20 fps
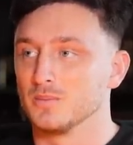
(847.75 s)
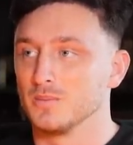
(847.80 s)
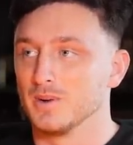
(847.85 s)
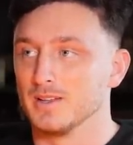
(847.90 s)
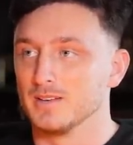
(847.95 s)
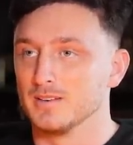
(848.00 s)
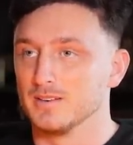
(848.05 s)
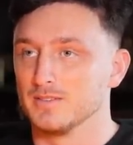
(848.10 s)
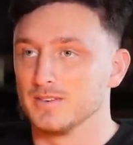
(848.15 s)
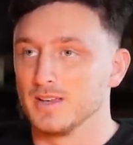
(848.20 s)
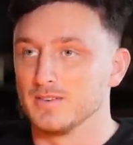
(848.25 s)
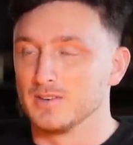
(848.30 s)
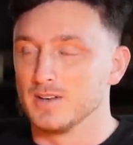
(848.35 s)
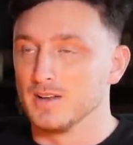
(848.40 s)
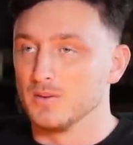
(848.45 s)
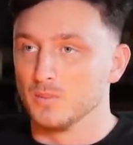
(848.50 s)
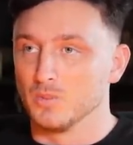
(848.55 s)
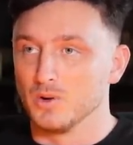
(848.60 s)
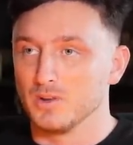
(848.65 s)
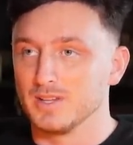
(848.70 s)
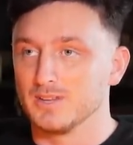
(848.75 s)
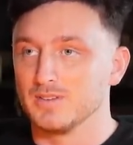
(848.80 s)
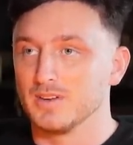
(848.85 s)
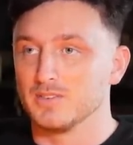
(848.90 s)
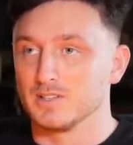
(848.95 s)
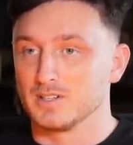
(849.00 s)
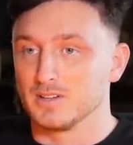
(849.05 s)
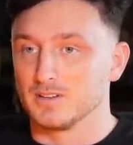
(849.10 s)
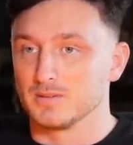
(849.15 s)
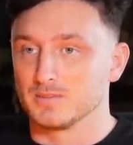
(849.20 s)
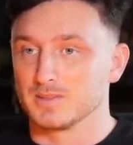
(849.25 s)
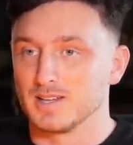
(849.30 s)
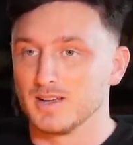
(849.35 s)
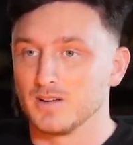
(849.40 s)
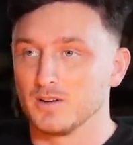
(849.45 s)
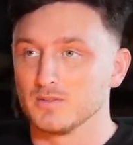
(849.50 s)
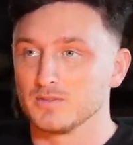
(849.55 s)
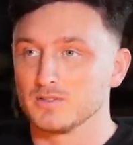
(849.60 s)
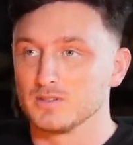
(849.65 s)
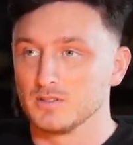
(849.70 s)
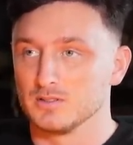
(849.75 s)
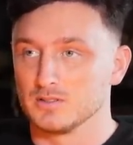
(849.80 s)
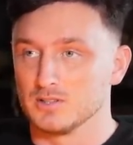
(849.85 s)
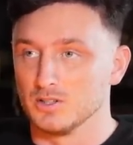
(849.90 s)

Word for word: when yeah. they've ne- one they've never done themselves.